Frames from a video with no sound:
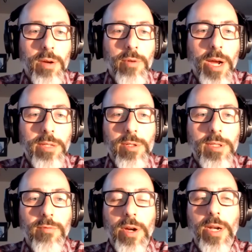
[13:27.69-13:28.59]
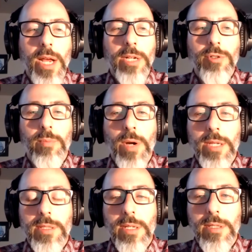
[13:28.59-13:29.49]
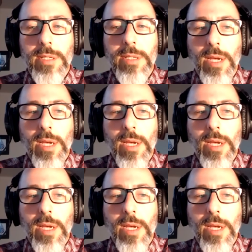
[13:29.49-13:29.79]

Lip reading: right? So it's a very natural process.